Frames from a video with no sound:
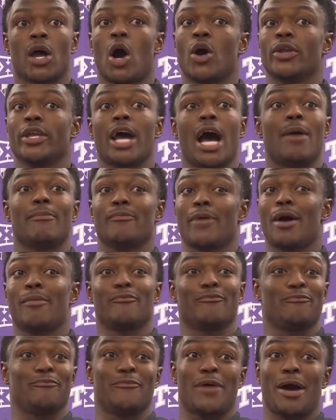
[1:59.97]

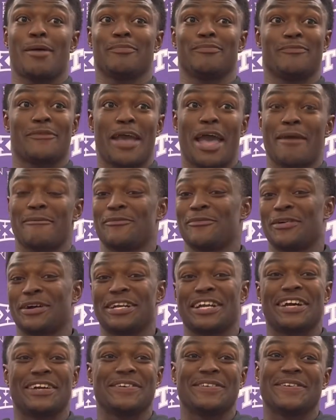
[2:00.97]
I'm happy right
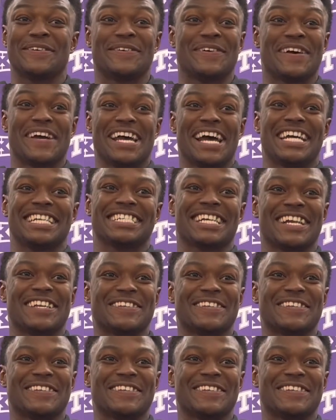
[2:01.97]
now, I just got a